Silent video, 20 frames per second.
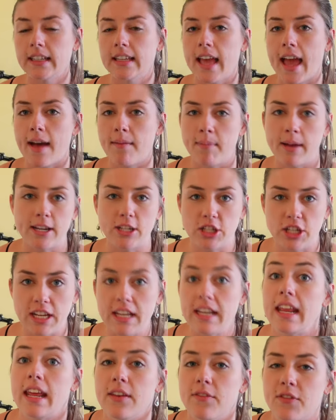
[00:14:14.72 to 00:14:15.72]
have my
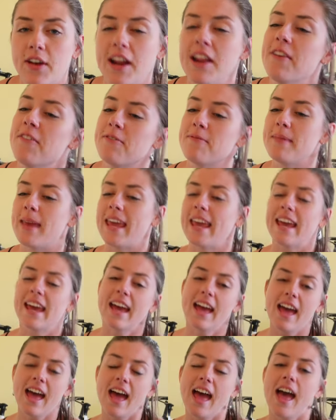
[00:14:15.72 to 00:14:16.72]
sheet in front of me.
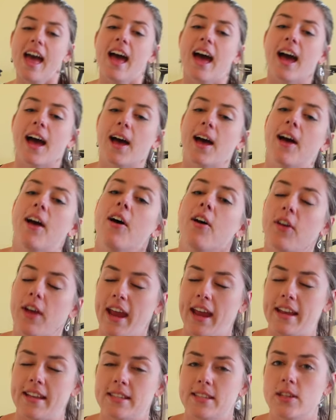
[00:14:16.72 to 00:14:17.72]

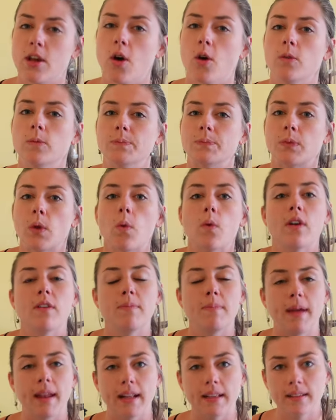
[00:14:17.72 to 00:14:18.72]
Okay, so we've
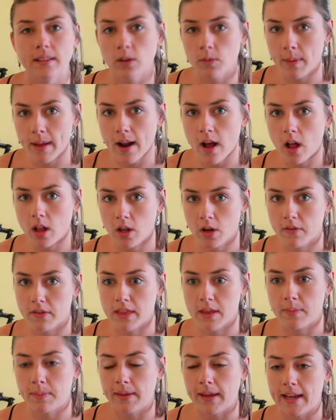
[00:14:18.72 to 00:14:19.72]
been a little bit all over
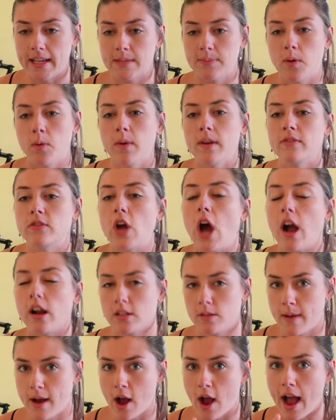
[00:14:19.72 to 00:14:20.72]
the place, but we've talked
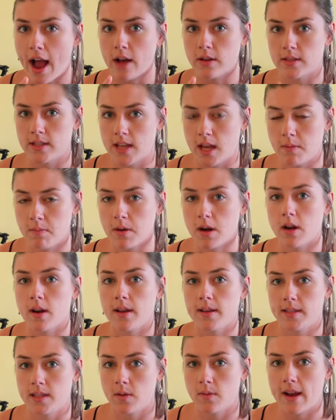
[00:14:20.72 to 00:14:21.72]
about how sunburn
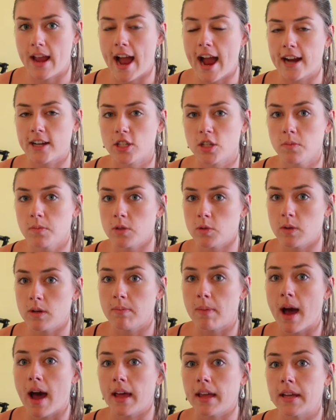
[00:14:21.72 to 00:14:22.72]
is the reaction between
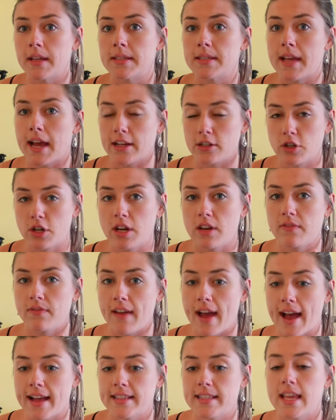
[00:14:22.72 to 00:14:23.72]
polyunsaturated
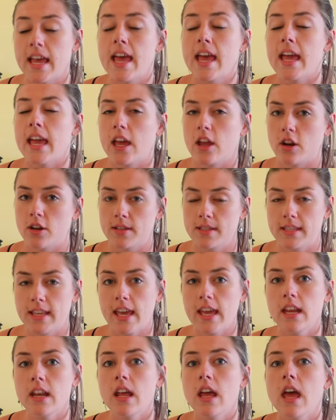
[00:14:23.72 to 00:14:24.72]
fats in our
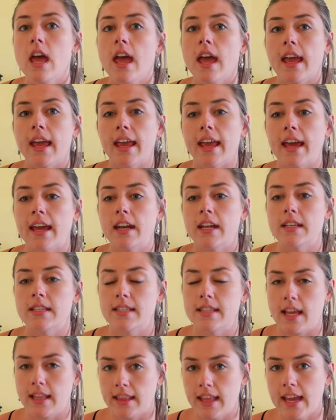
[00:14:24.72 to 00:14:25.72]
skin and
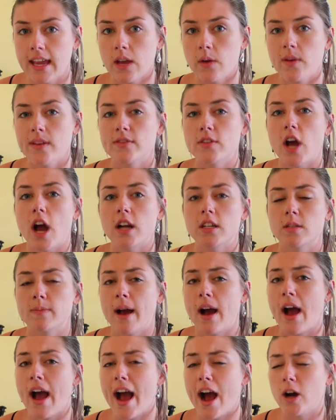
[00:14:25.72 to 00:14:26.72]
sunlight. We've talked
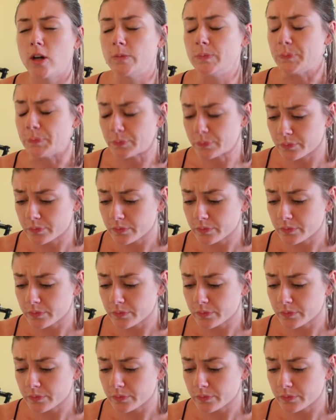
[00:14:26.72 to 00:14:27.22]
about how